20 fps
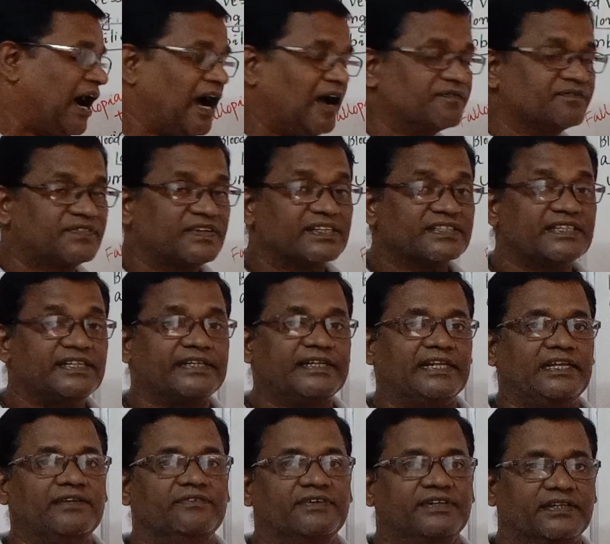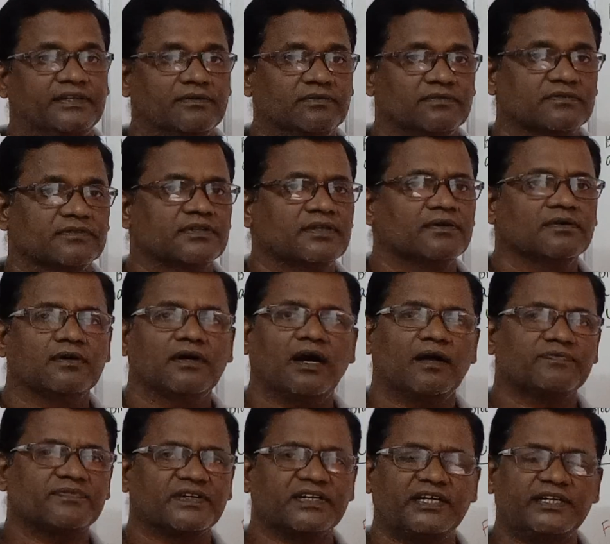After the delivery,
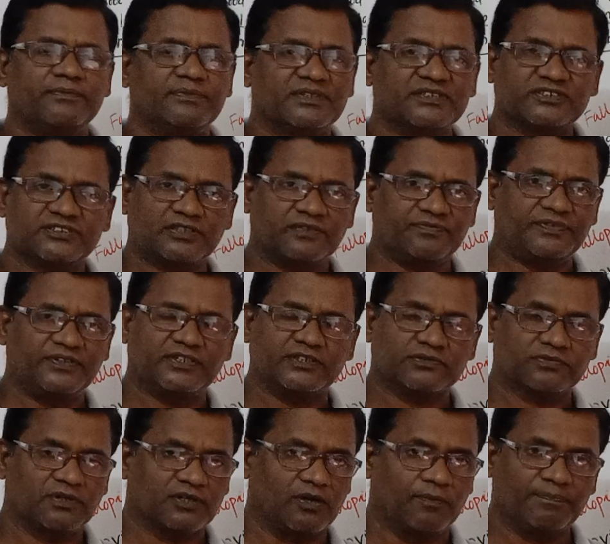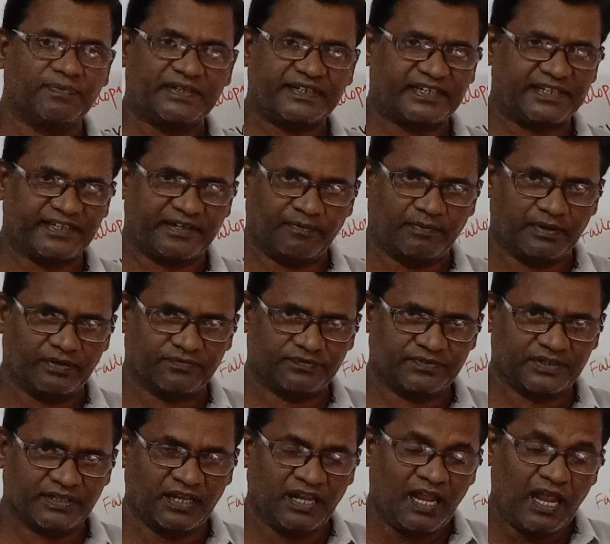after 9 months, the fetus will completely develop.
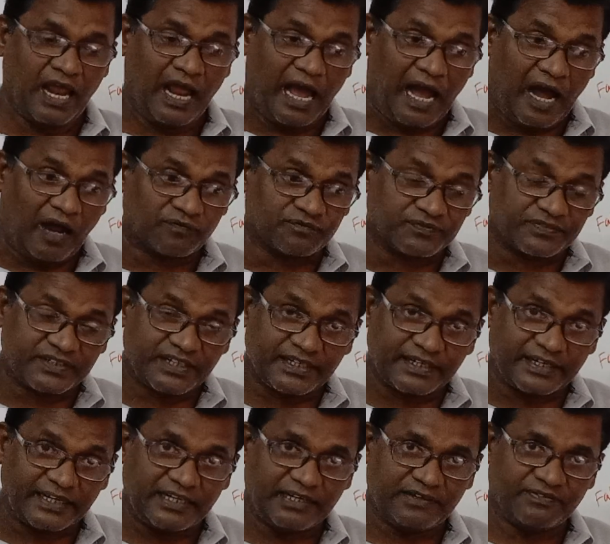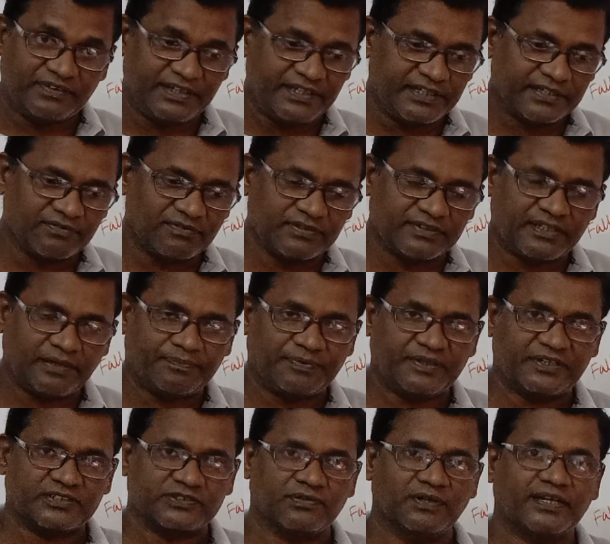After delivery, the
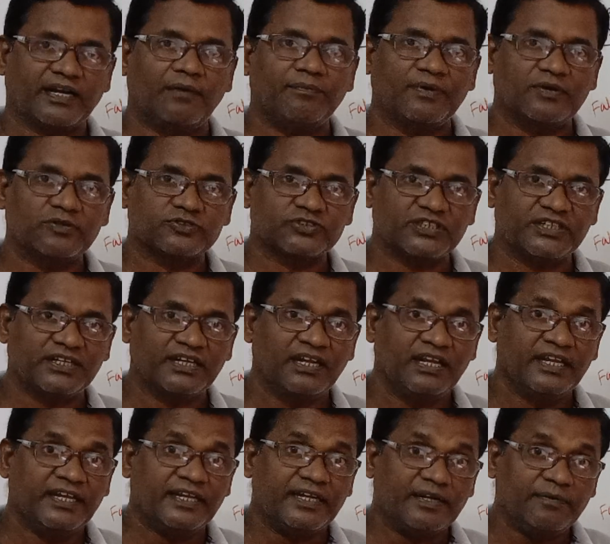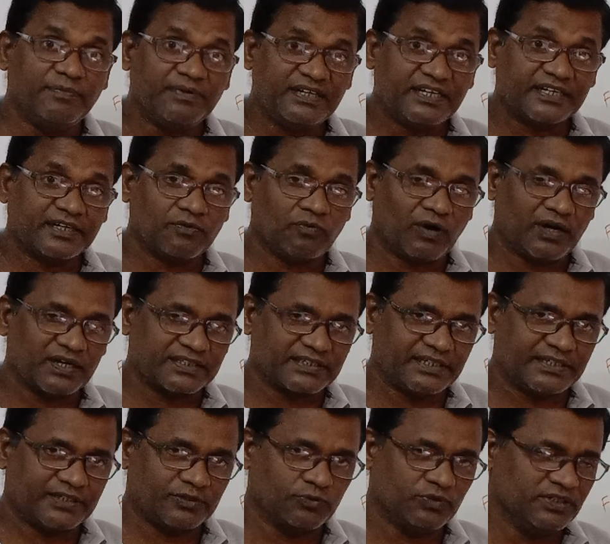fetus will come outside. Immediately, what
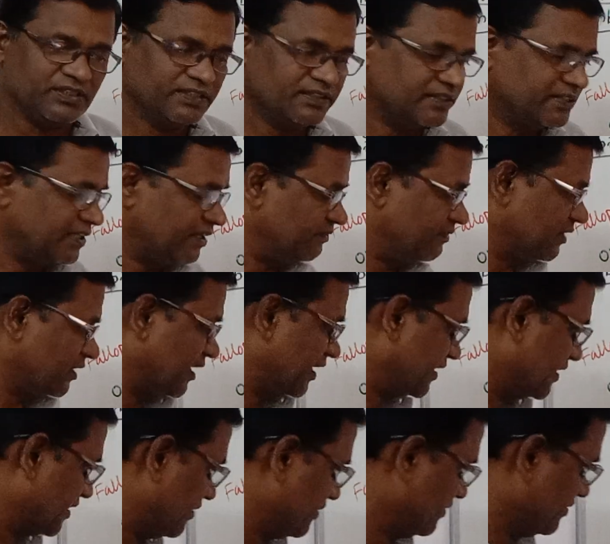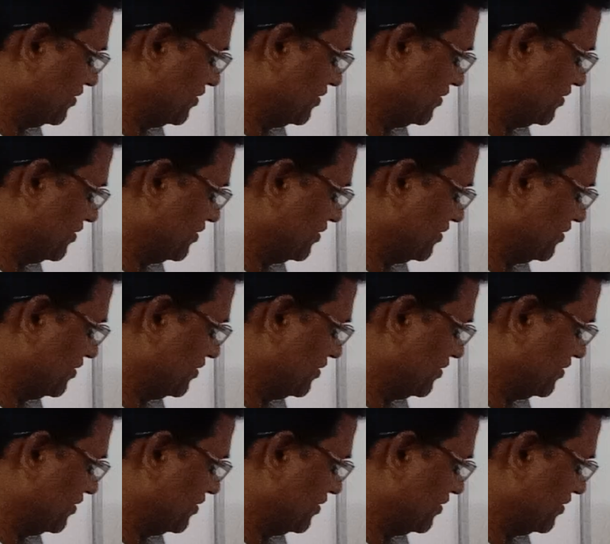they are doing, they will cut